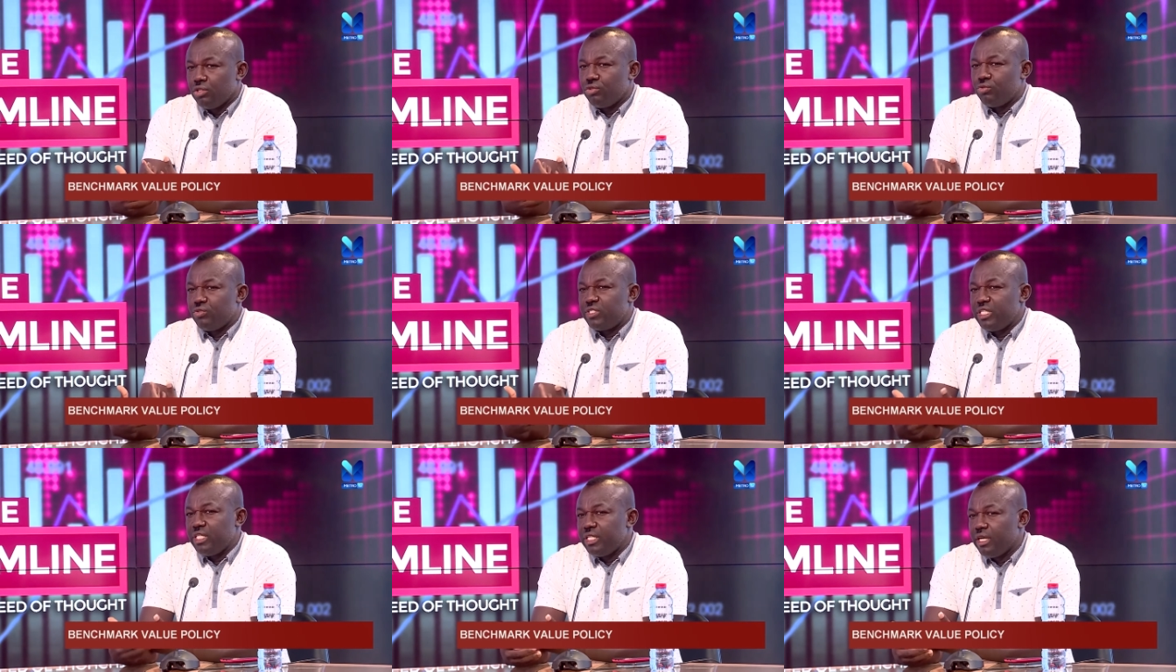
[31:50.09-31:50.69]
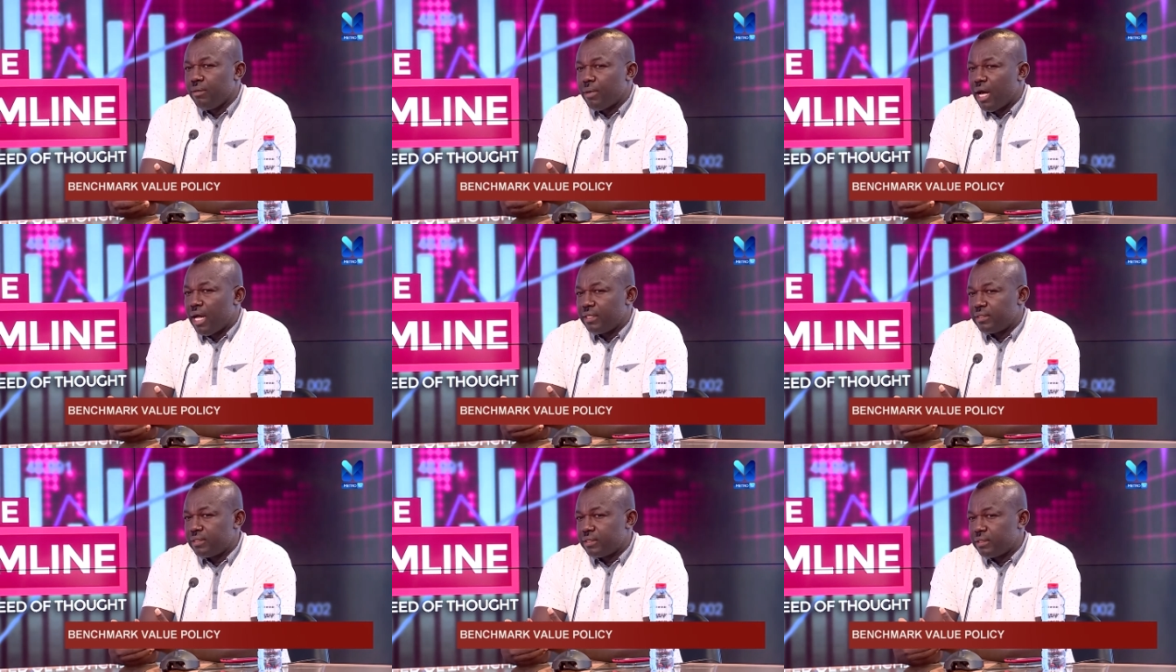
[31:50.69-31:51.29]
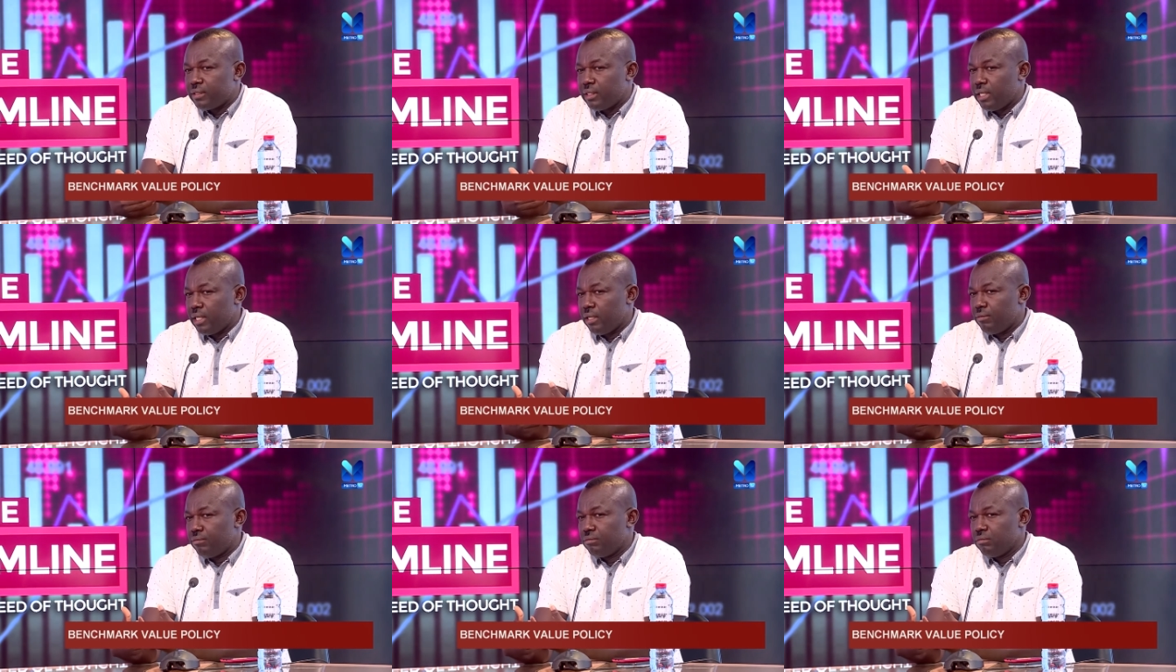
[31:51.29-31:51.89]
to see them as
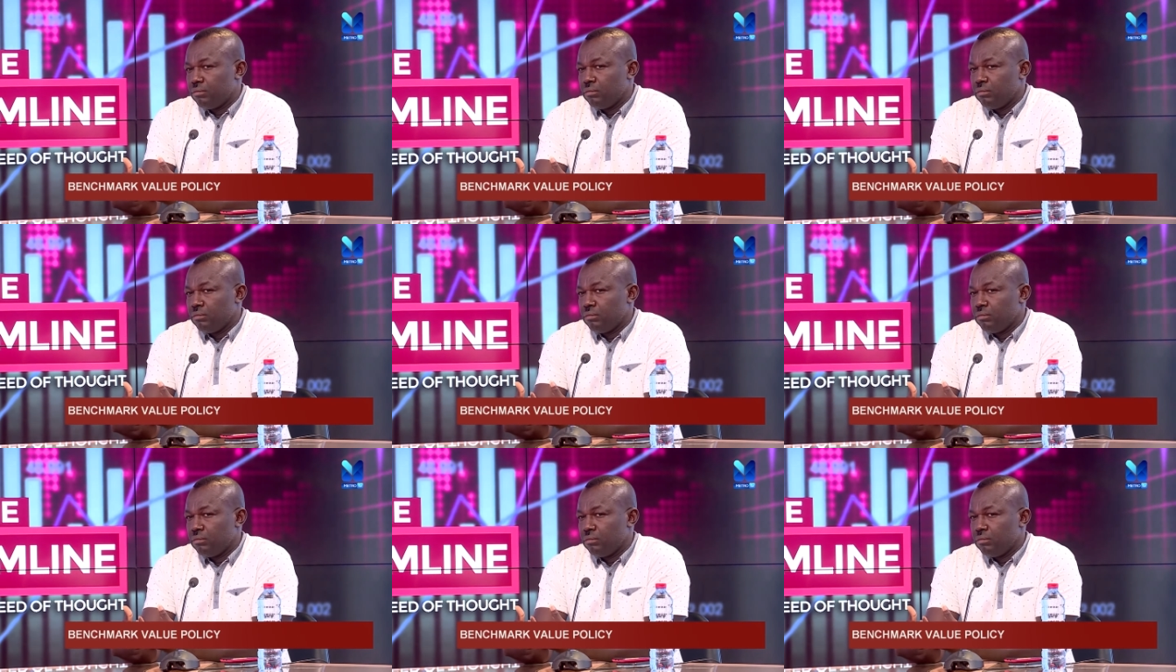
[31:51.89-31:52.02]
um,